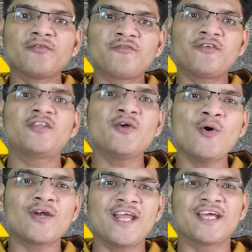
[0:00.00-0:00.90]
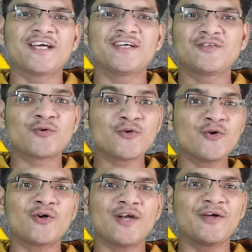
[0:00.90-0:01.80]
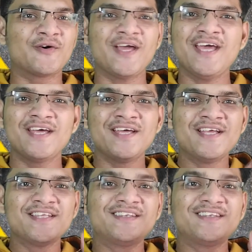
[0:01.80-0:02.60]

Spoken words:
with your link, through your link, okay,